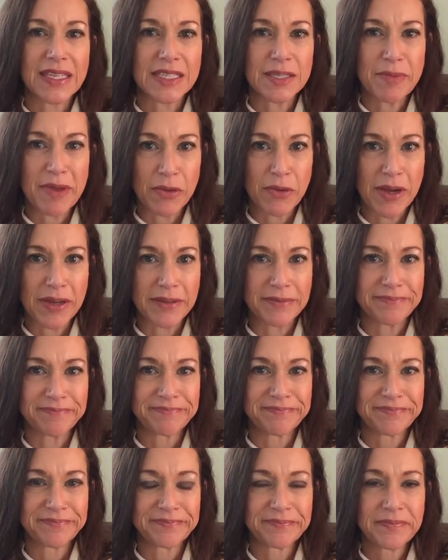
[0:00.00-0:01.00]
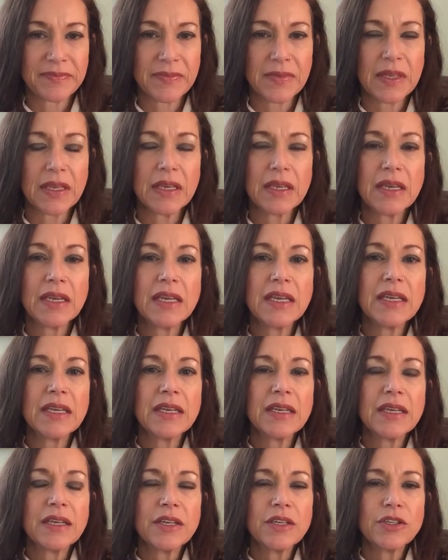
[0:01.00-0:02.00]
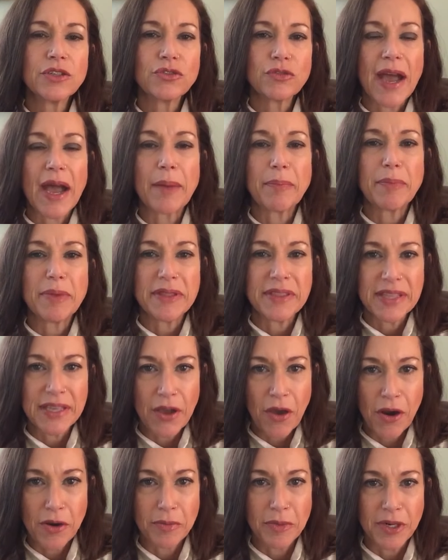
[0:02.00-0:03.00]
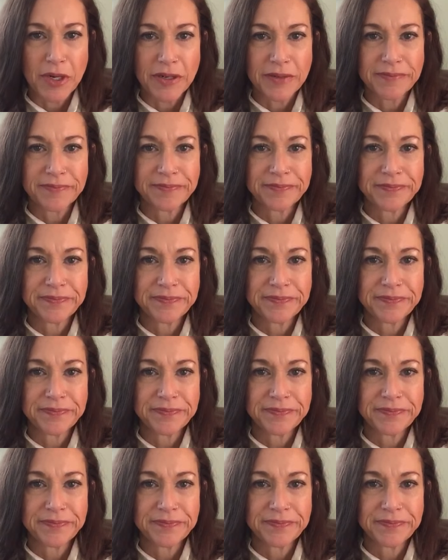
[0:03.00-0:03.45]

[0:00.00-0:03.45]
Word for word: It's a big one. Drop the armor.